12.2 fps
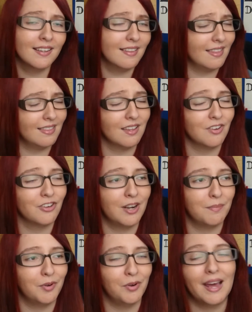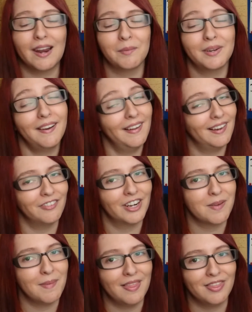because it's incredible, and I would highly
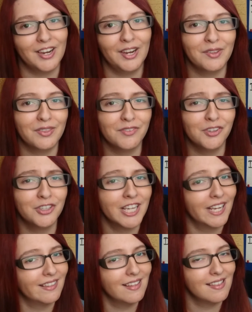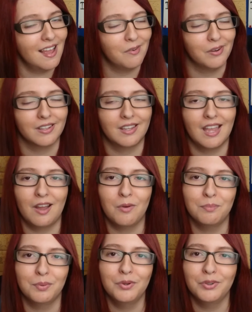recommend that loads of you check this out and get
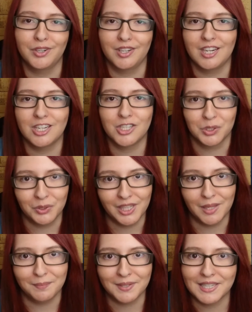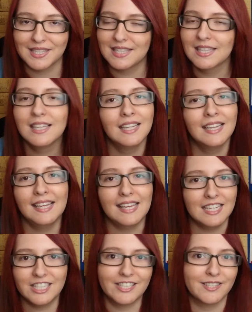on board and enjoy it because
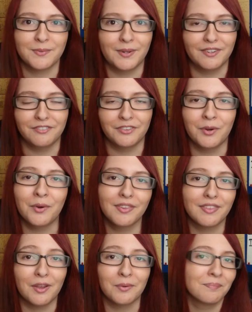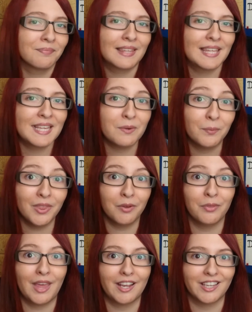it's just wonderful. So with
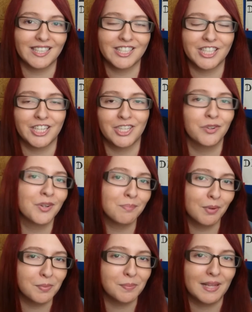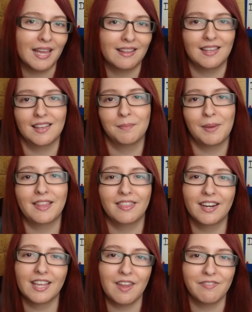all that gushing, you can probably anticipate
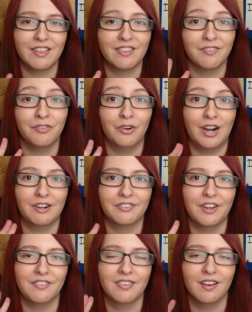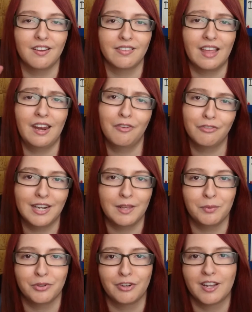that I gave this a 4 out of 5 stars, and I
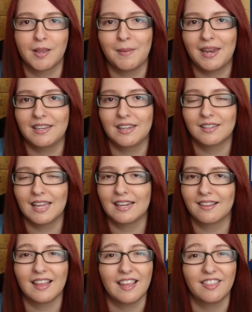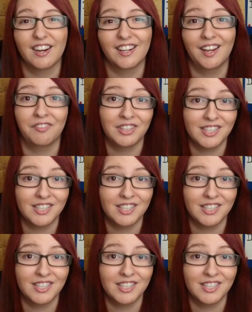really would recommend it and say that I love